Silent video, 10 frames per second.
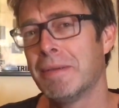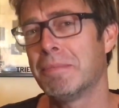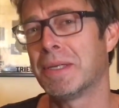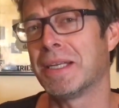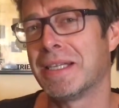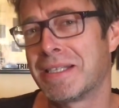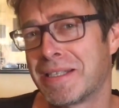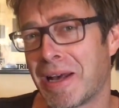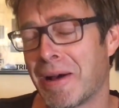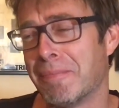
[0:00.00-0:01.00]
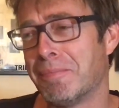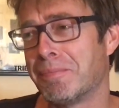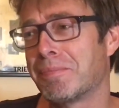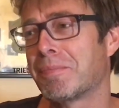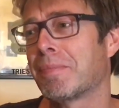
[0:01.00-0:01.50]
But it's
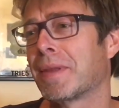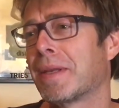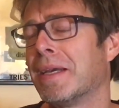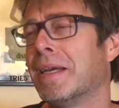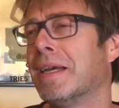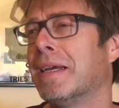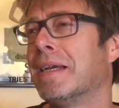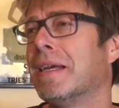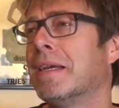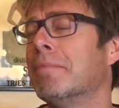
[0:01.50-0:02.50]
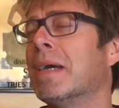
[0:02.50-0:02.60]
it